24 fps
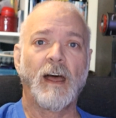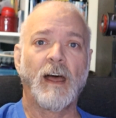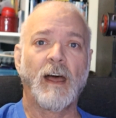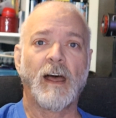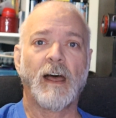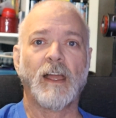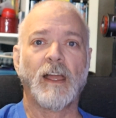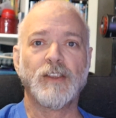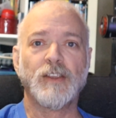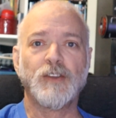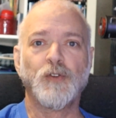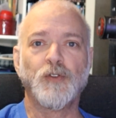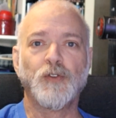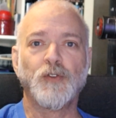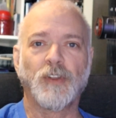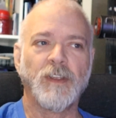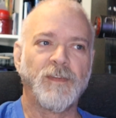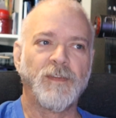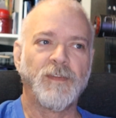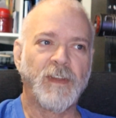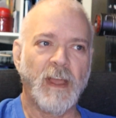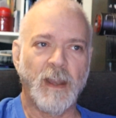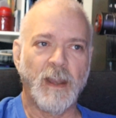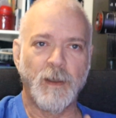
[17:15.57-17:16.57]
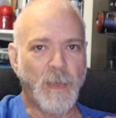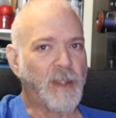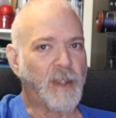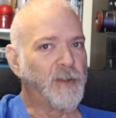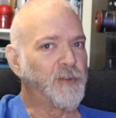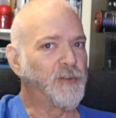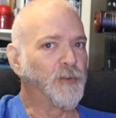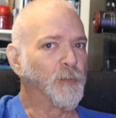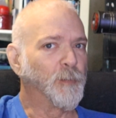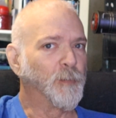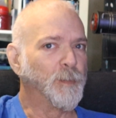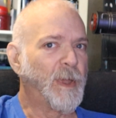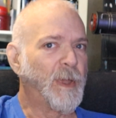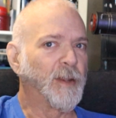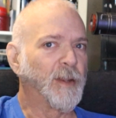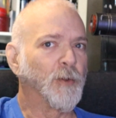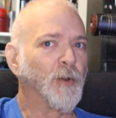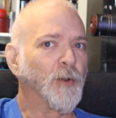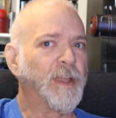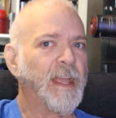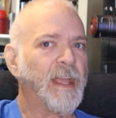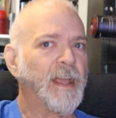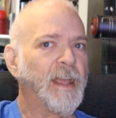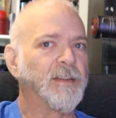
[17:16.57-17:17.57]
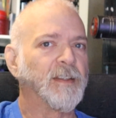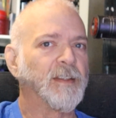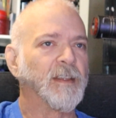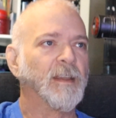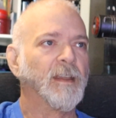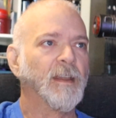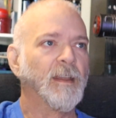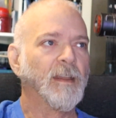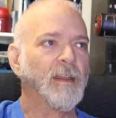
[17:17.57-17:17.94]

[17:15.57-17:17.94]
Usually if you've got a medical kit,